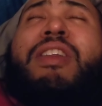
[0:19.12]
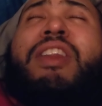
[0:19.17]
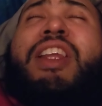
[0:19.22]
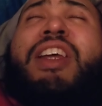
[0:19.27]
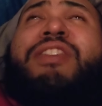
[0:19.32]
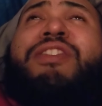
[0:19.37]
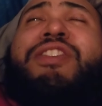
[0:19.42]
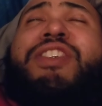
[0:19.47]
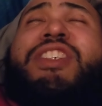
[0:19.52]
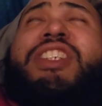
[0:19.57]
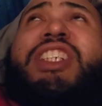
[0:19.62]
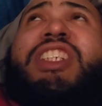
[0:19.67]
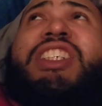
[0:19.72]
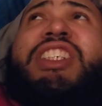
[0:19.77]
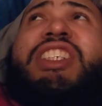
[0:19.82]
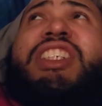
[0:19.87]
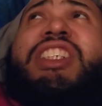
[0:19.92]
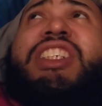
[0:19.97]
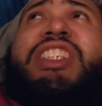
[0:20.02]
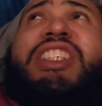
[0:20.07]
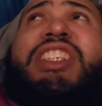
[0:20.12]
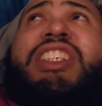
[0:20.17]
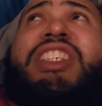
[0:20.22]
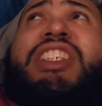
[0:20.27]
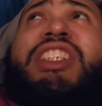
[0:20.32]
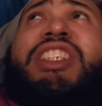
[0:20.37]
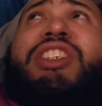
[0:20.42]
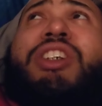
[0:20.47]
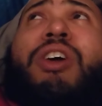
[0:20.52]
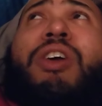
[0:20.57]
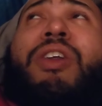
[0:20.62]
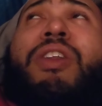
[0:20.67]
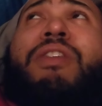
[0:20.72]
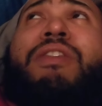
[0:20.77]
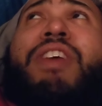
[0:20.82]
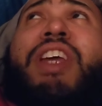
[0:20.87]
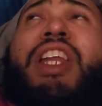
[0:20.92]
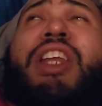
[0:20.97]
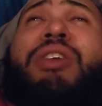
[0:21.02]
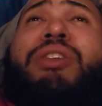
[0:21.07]
let's just start on the
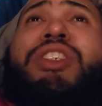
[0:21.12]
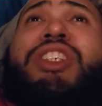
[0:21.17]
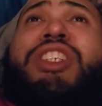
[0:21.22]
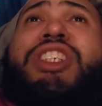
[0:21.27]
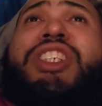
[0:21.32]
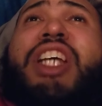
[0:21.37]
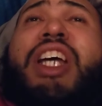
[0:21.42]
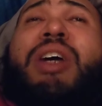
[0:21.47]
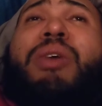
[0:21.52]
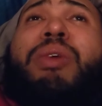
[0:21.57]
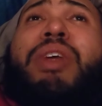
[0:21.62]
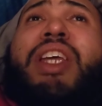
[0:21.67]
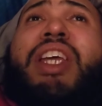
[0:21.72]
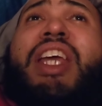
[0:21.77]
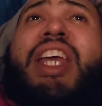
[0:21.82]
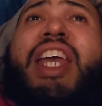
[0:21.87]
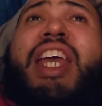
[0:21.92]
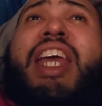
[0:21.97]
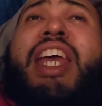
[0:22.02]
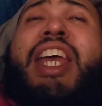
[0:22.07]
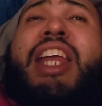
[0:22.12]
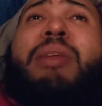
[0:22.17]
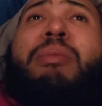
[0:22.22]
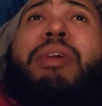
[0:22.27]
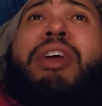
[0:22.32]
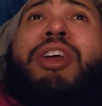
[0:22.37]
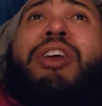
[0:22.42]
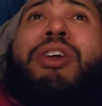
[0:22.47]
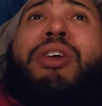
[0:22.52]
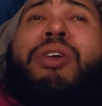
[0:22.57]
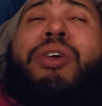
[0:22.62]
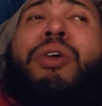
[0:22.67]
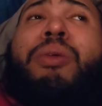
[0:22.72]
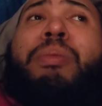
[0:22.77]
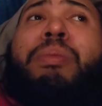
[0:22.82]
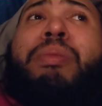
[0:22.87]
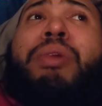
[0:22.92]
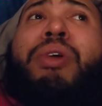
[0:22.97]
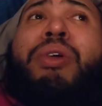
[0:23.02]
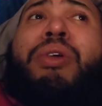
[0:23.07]
video, shall we? And my good
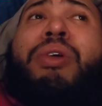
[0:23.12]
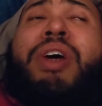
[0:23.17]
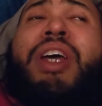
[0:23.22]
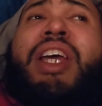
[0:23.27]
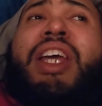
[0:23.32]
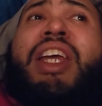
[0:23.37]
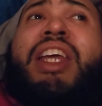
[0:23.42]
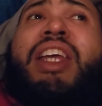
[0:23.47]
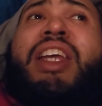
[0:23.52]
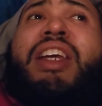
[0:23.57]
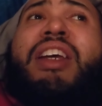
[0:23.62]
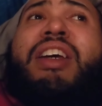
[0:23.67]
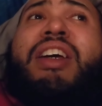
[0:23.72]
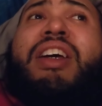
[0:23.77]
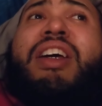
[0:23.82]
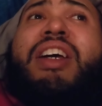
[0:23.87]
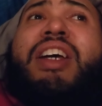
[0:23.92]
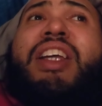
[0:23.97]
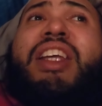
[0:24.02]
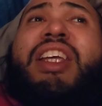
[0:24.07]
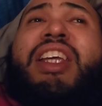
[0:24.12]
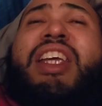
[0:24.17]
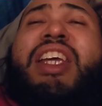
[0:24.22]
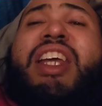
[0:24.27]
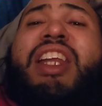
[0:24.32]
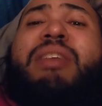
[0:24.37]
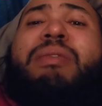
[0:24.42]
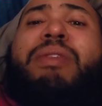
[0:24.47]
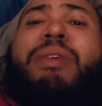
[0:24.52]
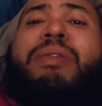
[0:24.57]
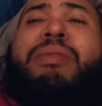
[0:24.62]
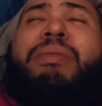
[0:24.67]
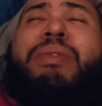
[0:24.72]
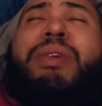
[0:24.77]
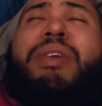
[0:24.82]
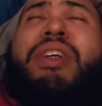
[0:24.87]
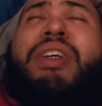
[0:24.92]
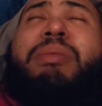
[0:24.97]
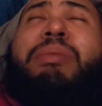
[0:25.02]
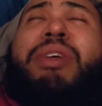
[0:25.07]
old boy, I can't even
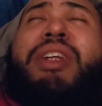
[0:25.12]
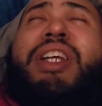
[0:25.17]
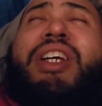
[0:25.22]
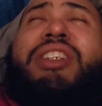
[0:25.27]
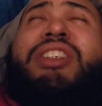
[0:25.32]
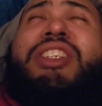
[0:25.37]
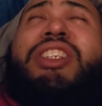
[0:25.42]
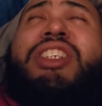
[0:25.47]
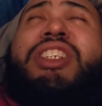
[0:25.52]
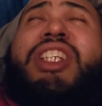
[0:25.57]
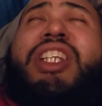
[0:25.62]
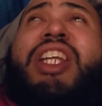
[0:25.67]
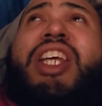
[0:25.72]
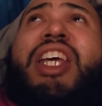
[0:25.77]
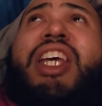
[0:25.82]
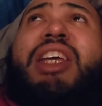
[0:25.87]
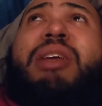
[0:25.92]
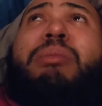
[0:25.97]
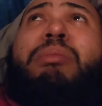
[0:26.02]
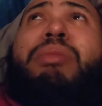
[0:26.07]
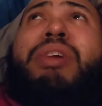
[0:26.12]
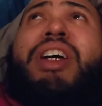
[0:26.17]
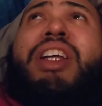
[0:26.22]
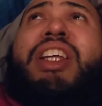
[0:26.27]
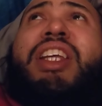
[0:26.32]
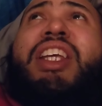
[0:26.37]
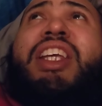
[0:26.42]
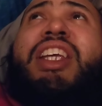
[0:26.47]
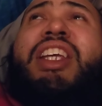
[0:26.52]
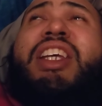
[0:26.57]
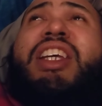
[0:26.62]
pronounce his name, but